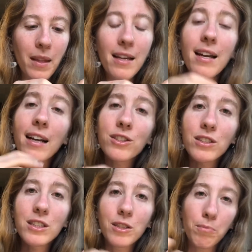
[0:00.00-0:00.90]
it
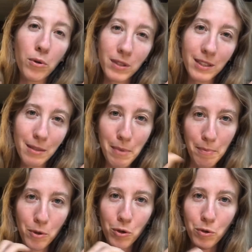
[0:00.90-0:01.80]
actually supports the
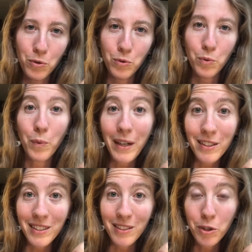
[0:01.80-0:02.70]
people who
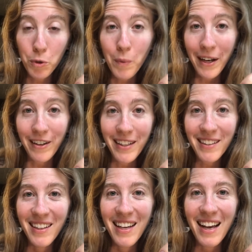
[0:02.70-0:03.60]
wear it
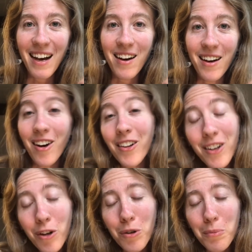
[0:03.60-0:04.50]
on
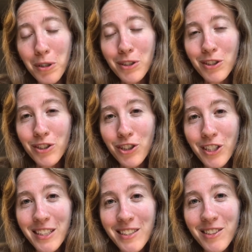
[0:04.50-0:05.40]
their own personal
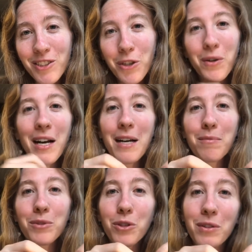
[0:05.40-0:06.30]
journeys. So
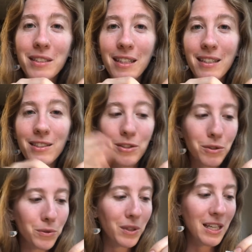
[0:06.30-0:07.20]
I'm so excited
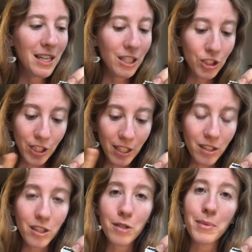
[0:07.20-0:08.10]
to share
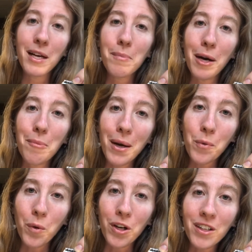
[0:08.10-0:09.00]
a little bit about my
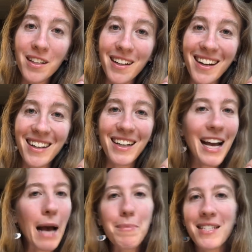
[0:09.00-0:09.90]
work,
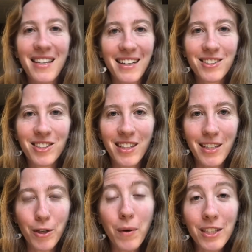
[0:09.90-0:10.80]
happy to answer
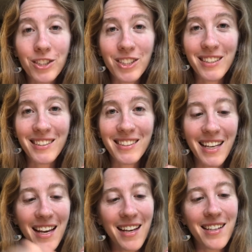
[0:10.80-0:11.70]
any questions,
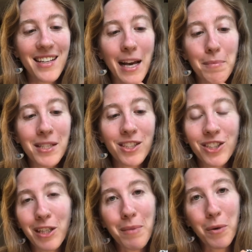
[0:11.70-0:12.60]
and happy to
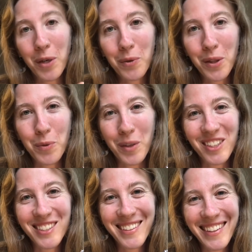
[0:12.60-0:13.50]
share my work with the
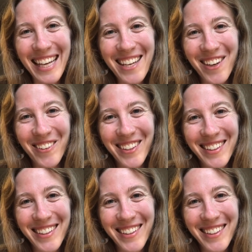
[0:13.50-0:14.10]
world. Thank you.